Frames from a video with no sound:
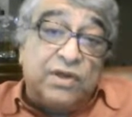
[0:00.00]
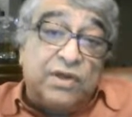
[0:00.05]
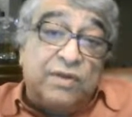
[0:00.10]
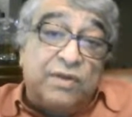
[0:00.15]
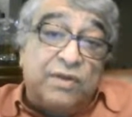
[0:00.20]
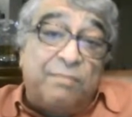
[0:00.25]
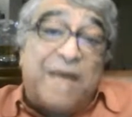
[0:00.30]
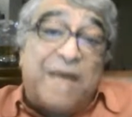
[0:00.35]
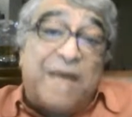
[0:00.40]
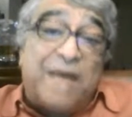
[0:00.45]

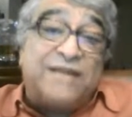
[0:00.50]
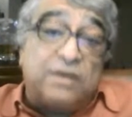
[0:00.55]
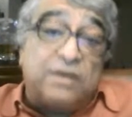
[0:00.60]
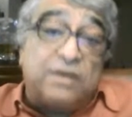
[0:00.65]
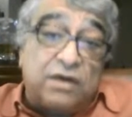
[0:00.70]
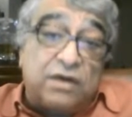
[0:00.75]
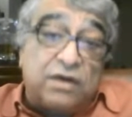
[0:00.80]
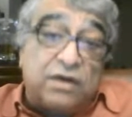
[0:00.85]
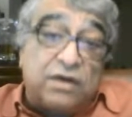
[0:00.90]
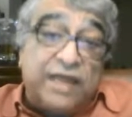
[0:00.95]

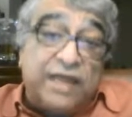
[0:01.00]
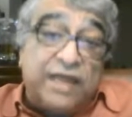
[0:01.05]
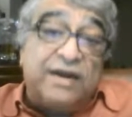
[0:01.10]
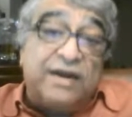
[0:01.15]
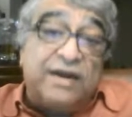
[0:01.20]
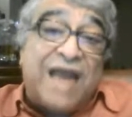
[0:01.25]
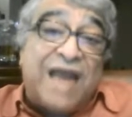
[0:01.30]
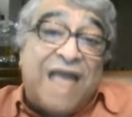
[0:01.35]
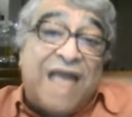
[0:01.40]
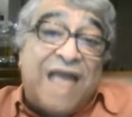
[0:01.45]
matter,
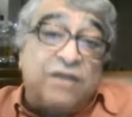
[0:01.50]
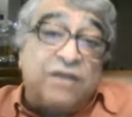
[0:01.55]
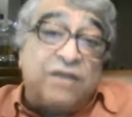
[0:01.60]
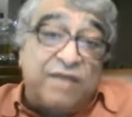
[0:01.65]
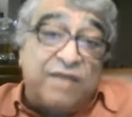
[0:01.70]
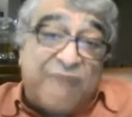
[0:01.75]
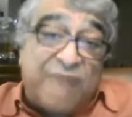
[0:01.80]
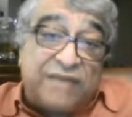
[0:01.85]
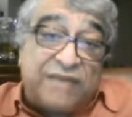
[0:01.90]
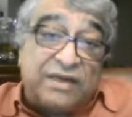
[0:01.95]
later
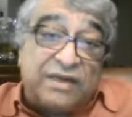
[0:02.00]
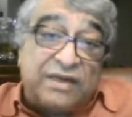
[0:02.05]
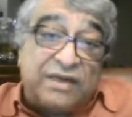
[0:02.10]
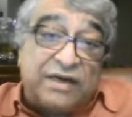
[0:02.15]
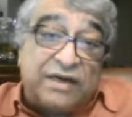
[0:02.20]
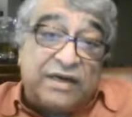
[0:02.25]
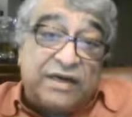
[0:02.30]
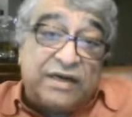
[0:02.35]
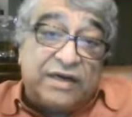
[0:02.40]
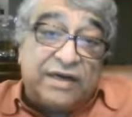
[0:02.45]

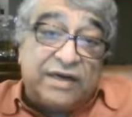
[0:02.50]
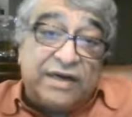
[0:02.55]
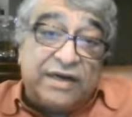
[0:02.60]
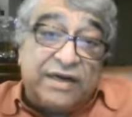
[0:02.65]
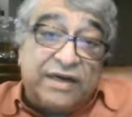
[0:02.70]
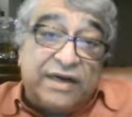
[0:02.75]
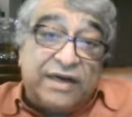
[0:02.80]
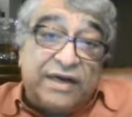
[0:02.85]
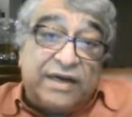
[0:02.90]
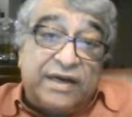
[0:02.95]
antimatter.
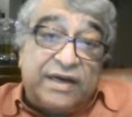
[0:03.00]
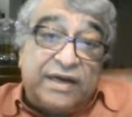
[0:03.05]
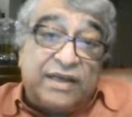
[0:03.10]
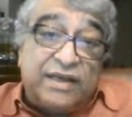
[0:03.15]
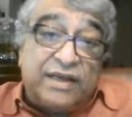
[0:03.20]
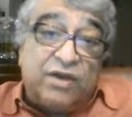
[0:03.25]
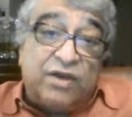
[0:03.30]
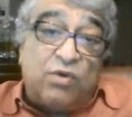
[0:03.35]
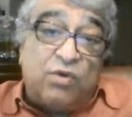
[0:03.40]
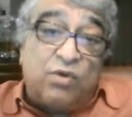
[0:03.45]

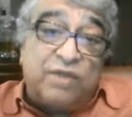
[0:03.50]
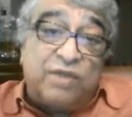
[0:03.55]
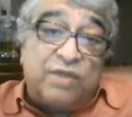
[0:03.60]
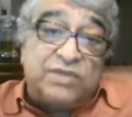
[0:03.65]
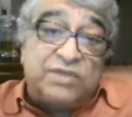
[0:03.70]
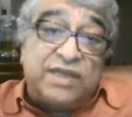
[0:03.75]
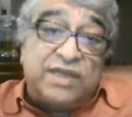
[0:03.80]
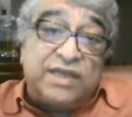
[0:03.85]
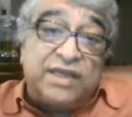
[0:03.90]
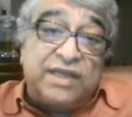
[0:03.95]
You know what I'm
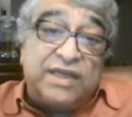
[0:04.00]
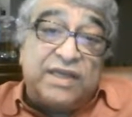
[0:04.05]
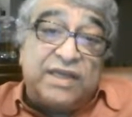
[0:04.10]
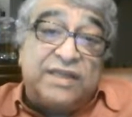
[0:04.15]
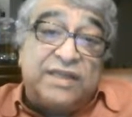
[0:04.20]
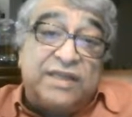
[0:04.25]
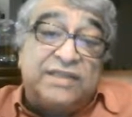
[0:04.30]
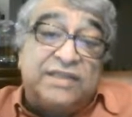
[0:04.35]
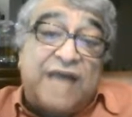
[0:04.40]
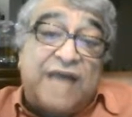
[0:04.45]
saying?
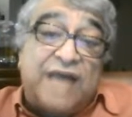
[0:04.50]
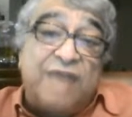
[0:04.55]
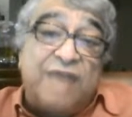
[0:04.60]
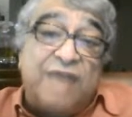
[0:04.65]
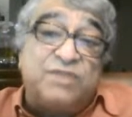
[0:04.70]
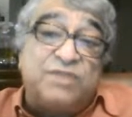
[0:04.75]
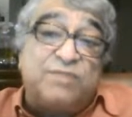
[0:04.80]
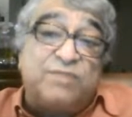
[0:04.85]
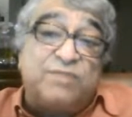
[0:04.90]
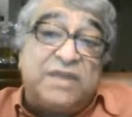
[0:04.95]
The
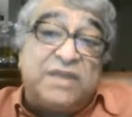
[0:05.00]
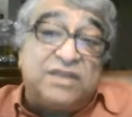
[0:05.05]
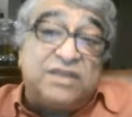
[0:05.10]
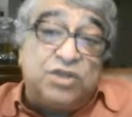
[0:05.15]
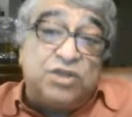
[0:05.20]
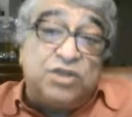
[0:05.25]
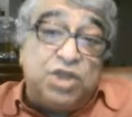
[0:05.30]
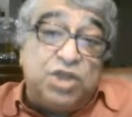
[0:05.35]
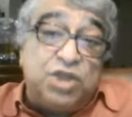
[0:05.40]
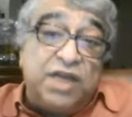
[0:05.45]
time space
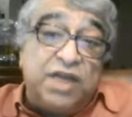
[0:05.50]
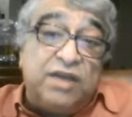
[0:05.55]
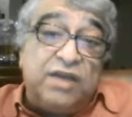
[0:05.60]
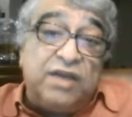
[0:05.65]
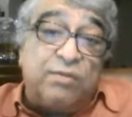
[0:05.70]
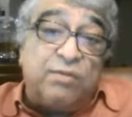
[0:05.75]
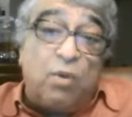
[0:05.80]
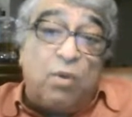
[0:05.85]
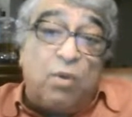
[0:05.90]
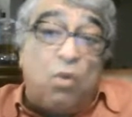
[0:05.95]

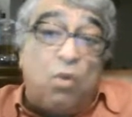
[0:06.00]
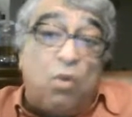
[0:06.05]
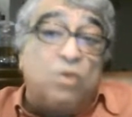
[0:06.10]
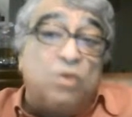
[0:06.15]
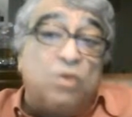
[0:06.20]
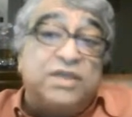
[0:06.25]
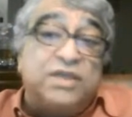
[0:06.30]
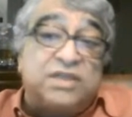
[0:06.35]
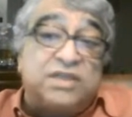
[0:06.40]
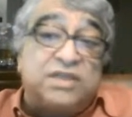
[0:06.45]
continuum, all
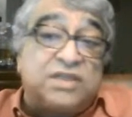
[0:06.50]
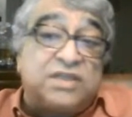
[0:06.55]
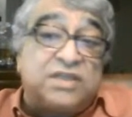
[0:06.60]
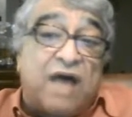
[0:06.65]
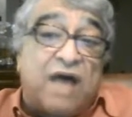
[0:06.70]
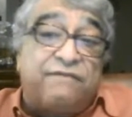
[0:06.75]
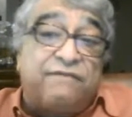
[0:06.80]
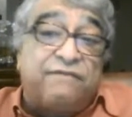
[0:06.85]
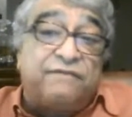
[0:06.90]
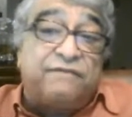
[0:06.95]
this
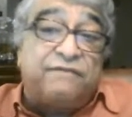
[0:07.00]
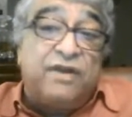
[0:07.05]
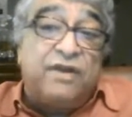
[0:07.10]
stuff,